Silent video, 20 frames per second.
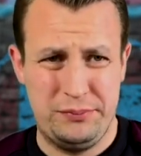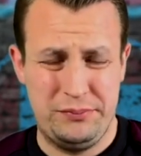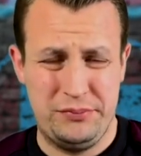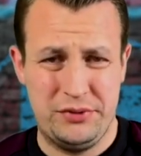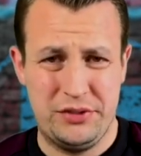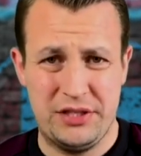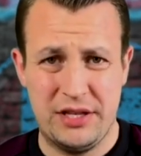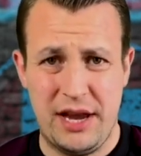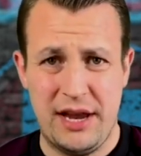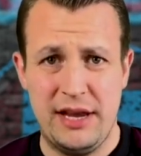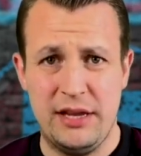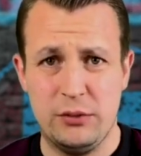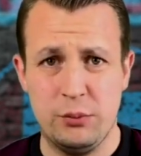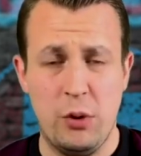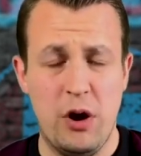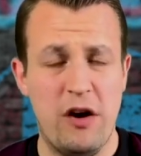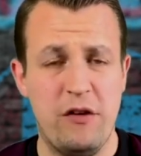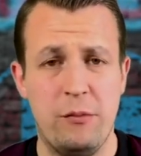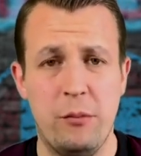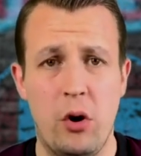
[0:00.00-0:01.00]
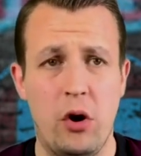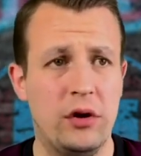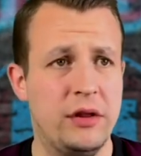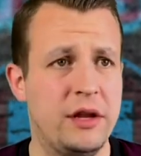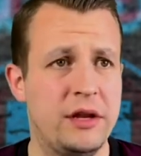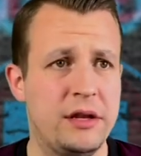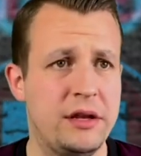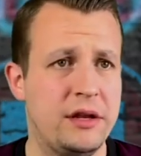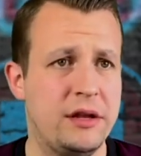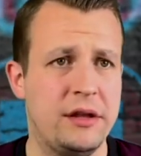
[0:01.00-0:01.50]
say is worth more
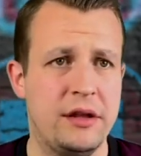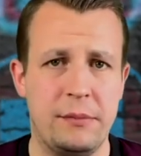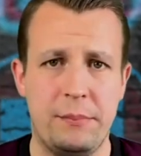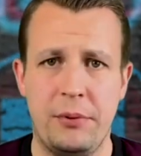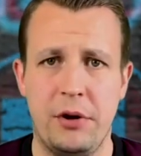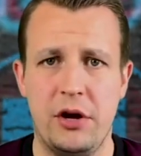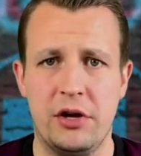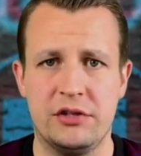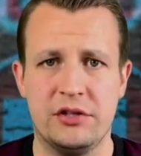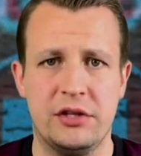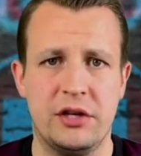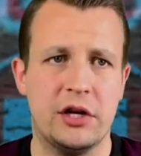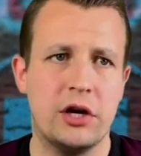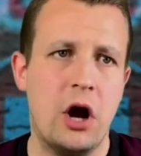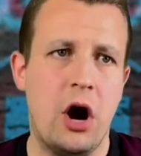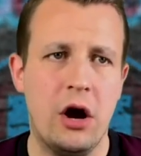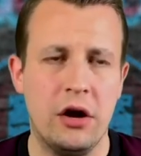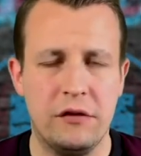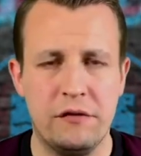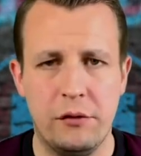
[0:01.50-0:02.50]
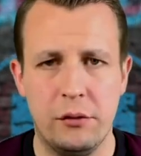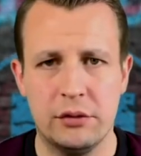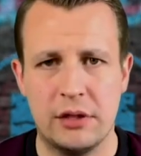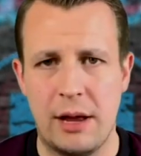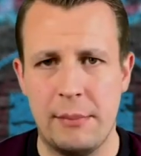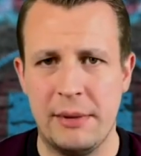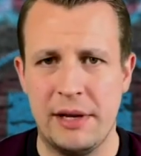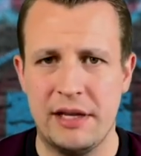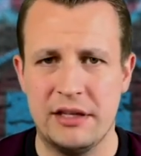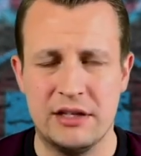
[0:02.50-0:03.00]
than the person that can't afford
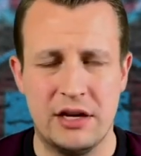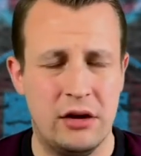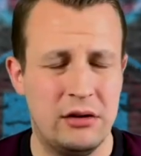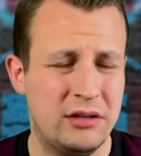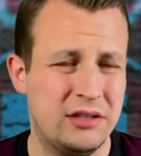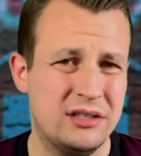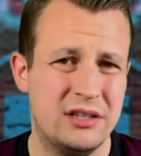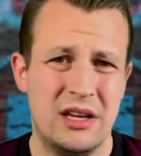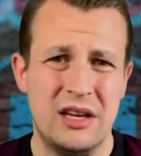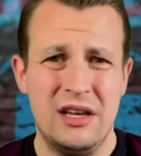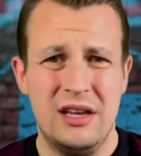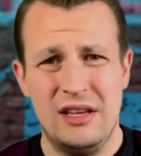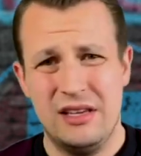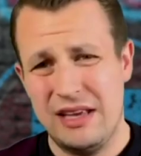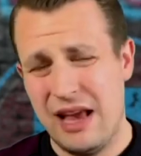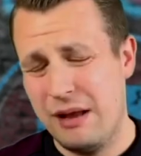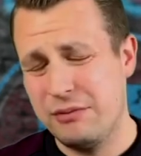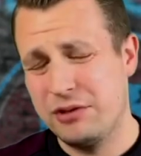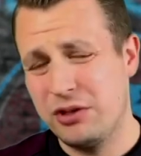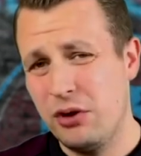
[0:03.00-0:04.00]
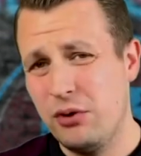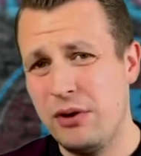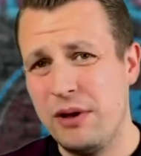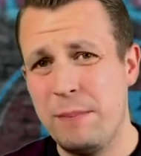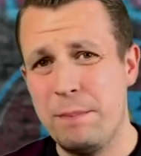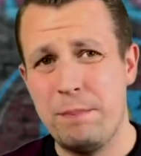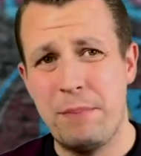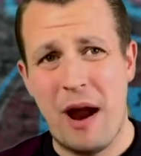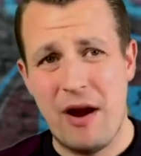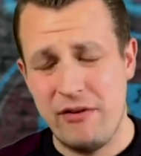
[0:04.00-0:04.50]
that many tokens. Absolute
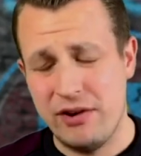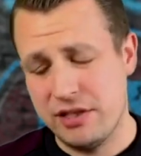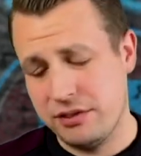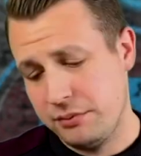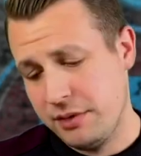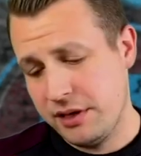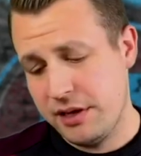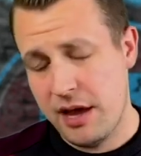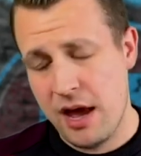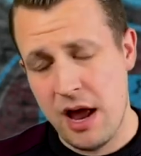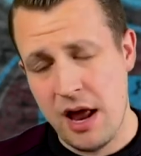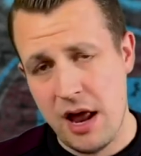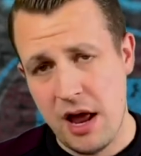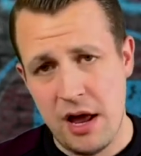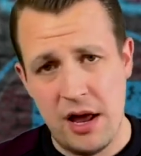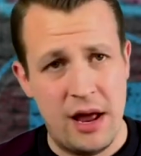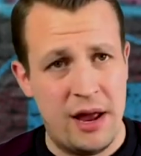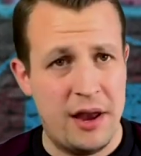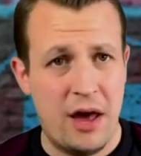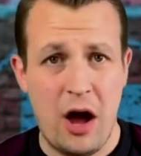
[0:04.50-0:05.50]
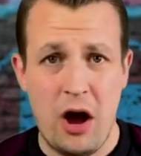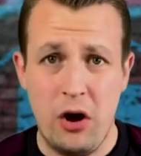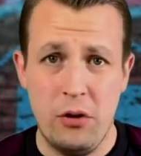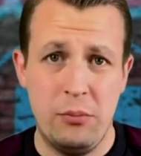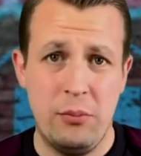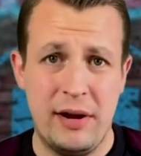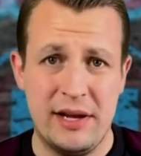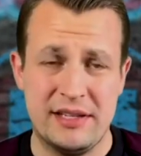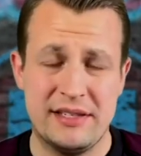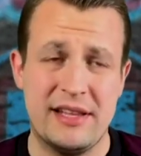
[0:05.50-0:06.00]
embarrassment, and I
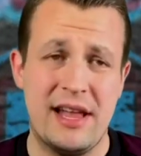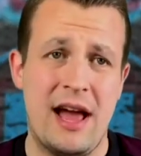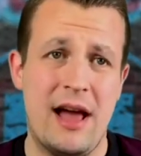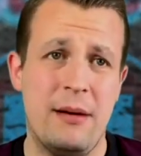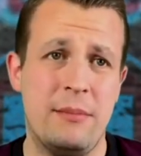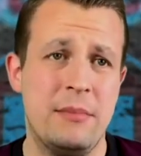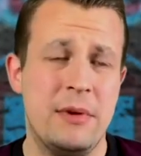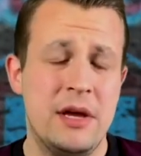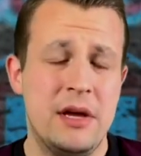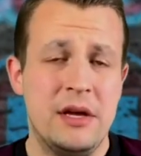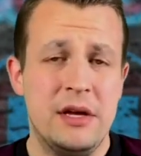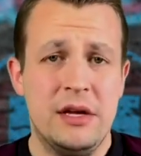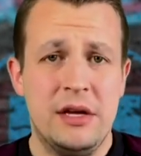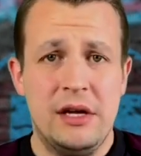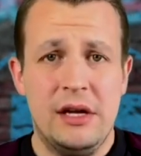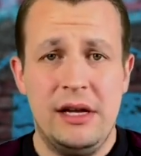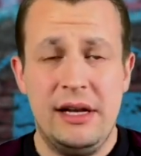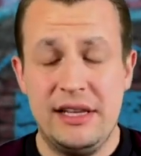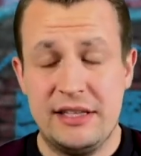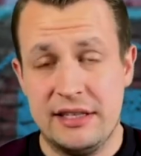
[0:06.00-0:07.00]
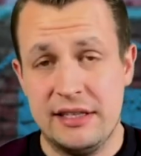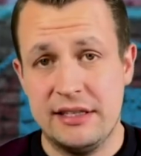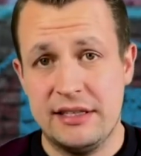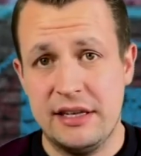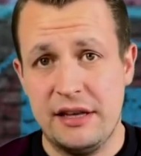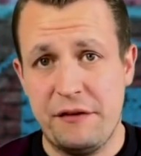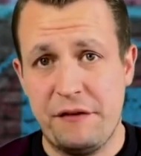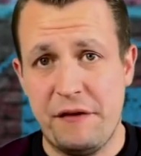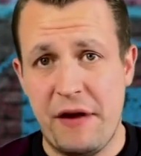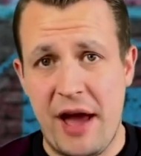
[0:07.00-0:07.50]
hope West Ham listen to
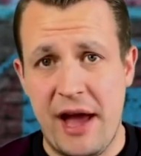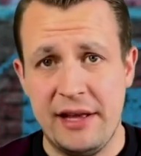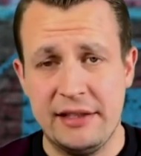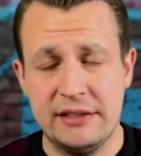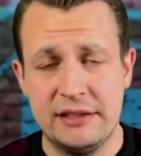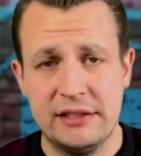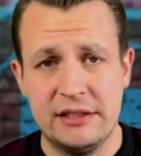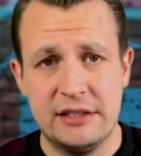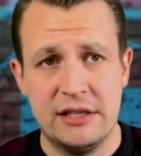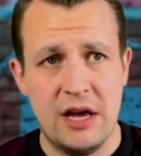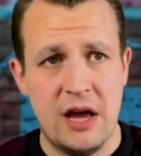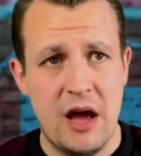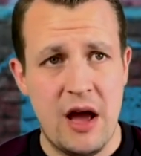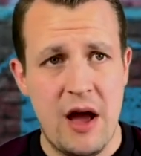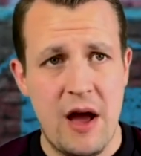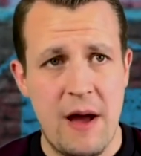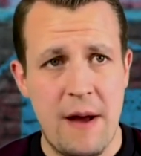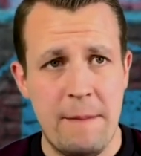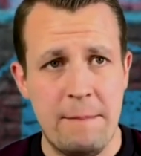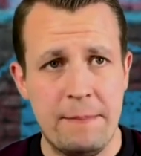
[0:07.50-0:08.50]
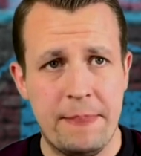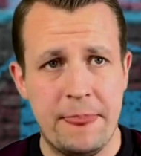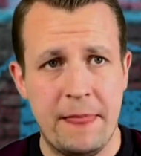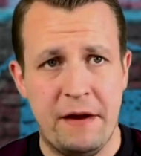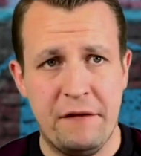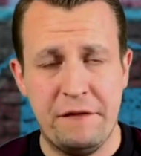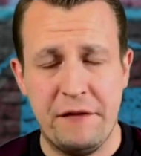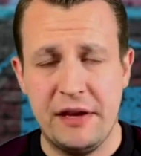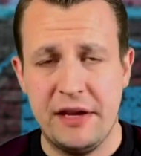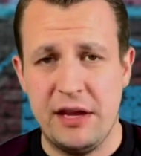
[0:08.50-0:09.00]
the fans.
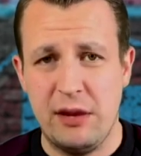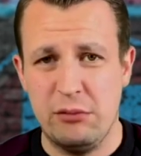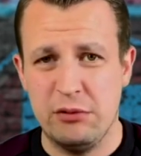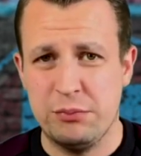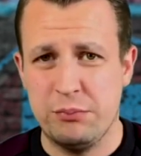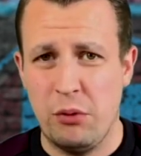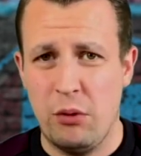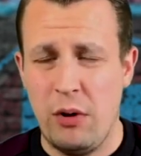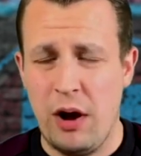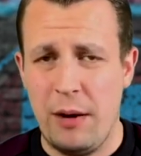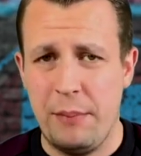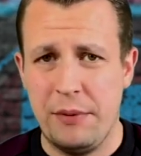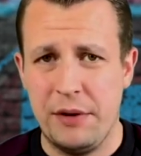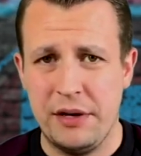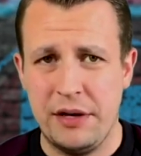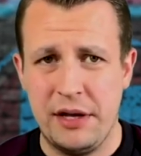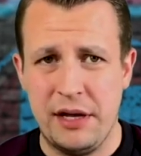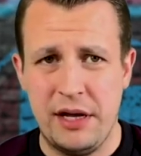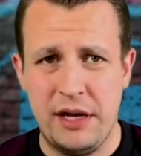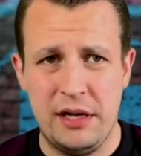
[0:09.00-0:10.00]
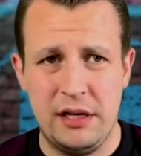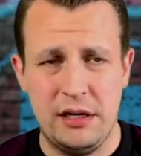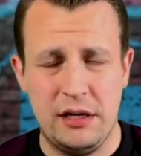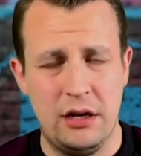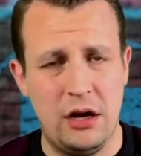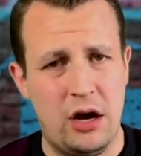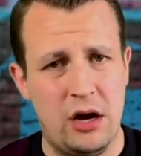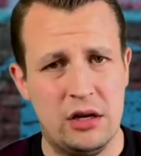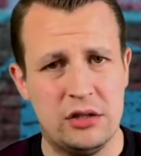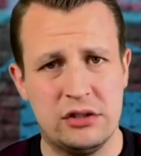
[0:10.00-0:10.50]
I think it was brought up at the
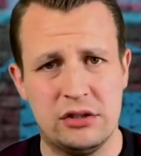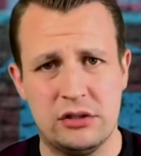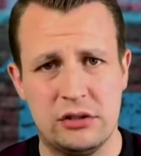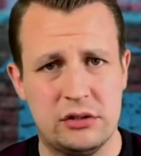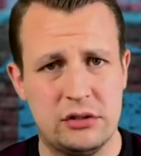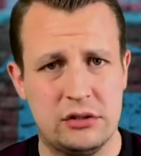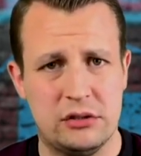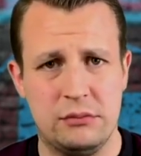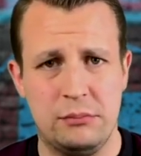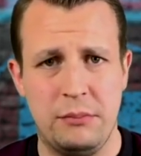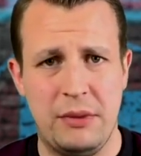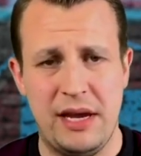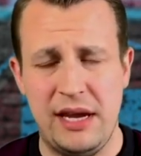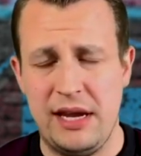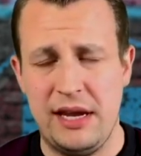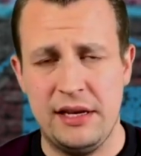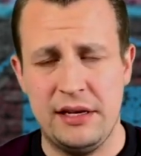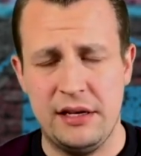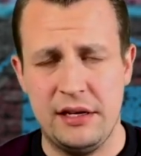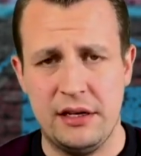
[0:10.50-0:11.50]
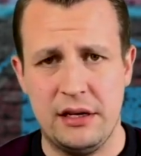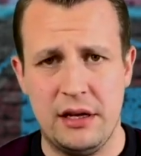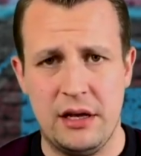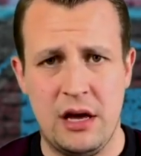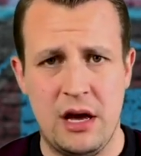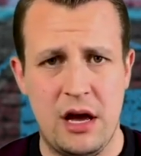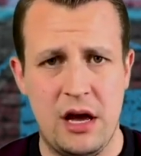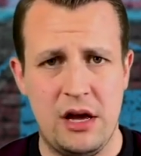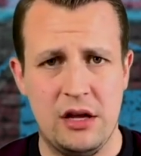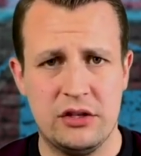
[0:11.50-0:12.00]
last meeting,
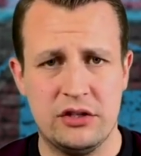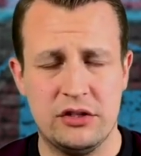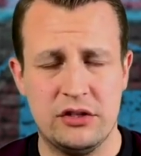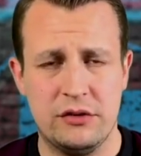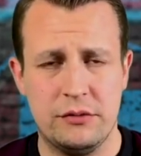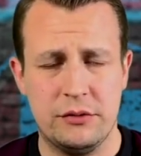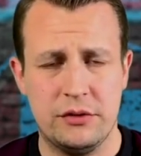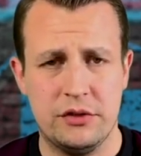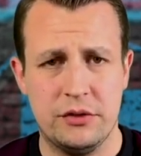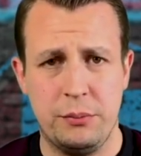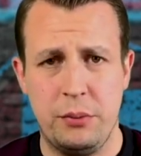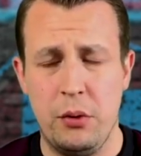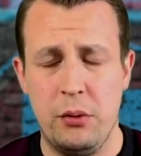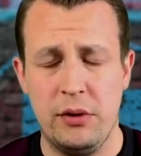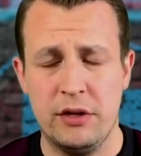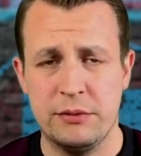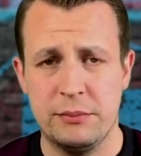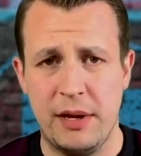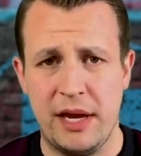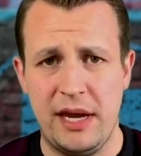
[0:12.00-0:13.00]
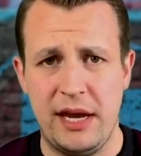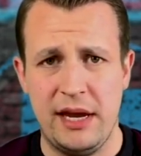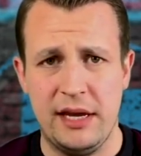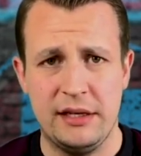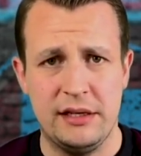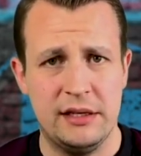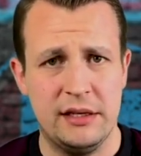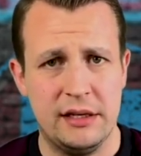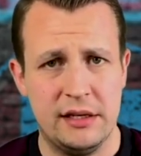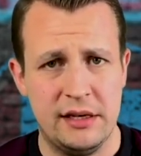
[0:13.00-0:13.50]
supporters
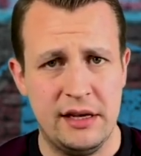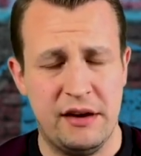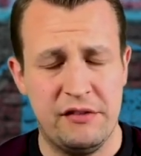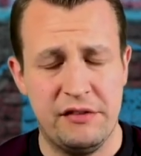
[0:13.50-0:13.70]
meeting the